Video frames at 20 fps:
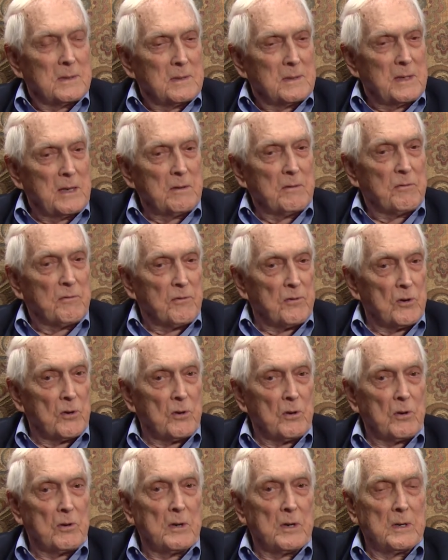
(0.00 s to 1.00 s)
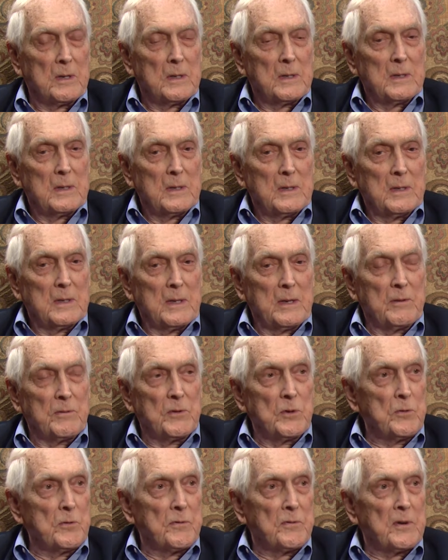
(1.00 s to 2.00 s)
inferred if
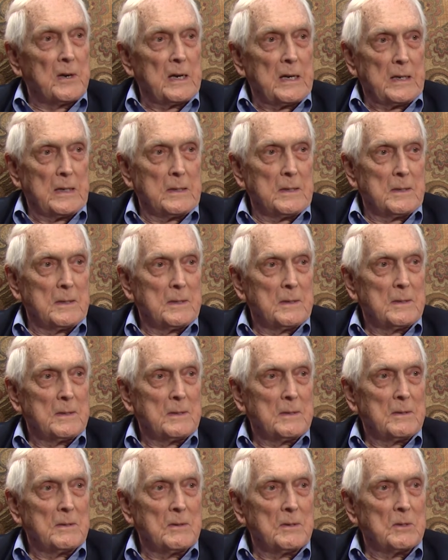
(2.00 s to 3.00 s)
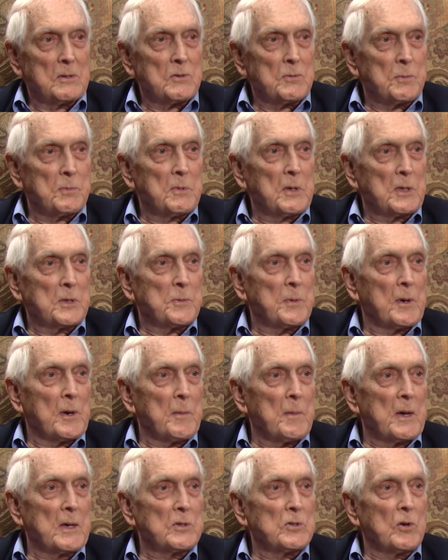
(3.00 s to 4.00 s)
you fight, this
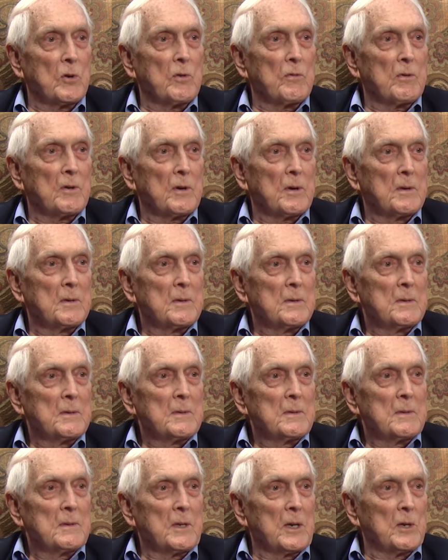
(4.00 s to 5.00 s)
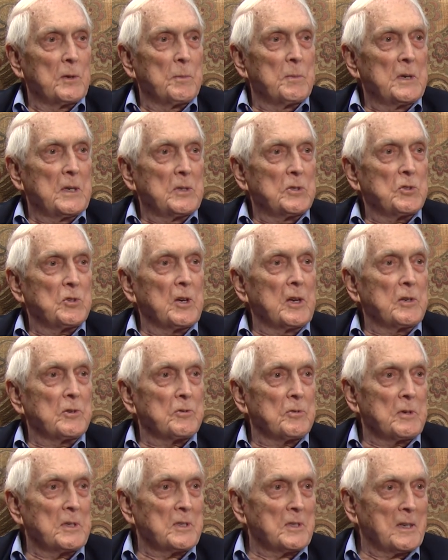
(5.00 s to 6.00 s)
experiment's over. It'll be
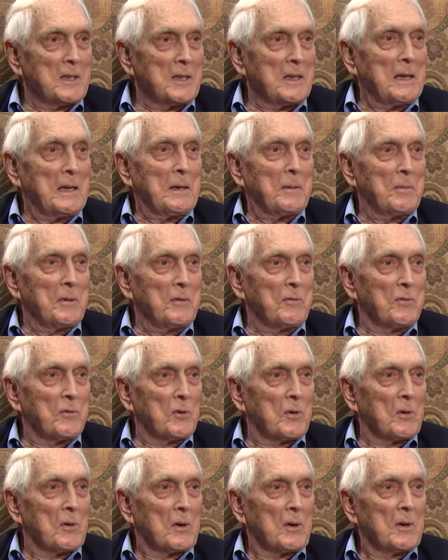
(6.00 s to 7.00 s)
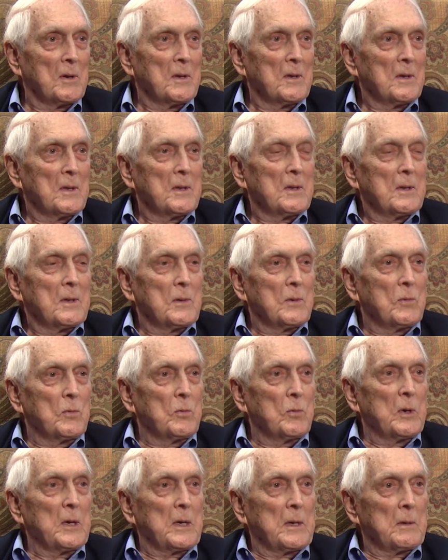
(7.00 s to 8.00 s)
centuries again before
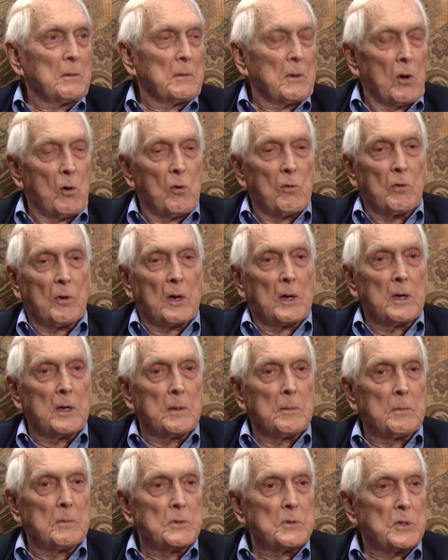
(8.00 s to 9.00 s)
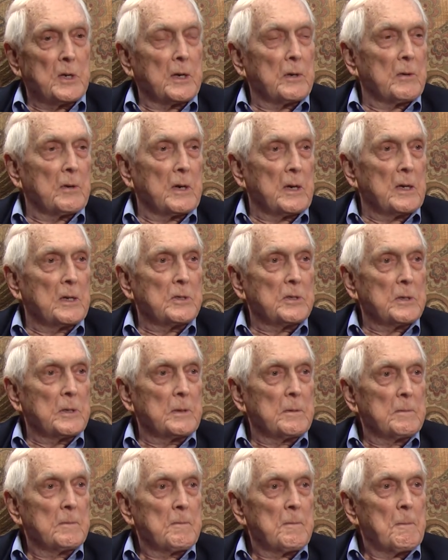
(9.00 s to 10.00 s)
we can overcome segregation.
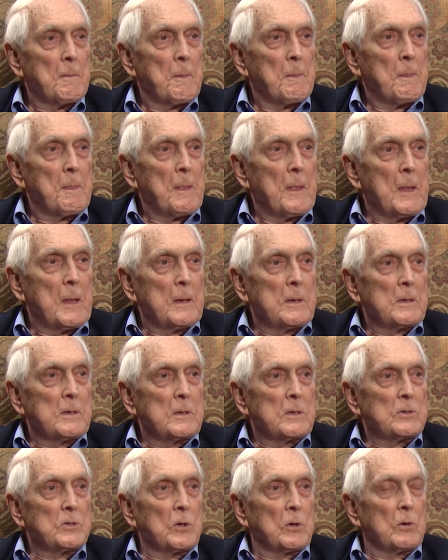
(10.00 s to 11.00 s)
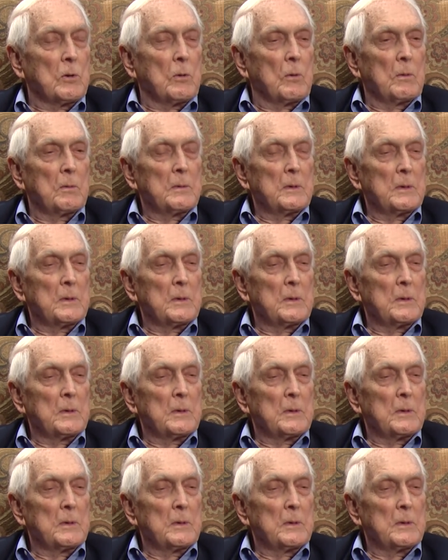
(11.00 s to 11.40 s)
So